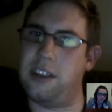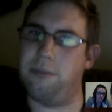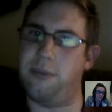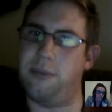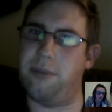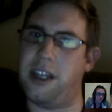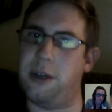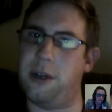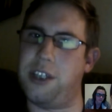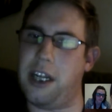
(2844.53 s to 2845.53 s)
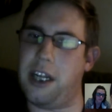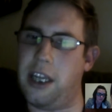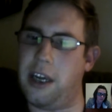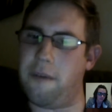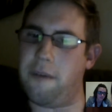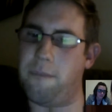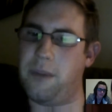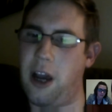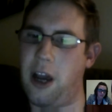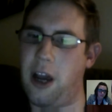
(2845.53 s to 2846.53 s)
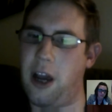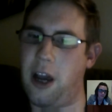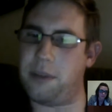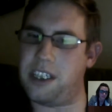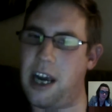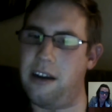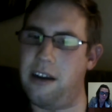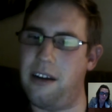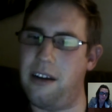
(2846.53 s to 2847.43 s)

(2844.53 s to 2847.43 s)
but then you shade the opposite side.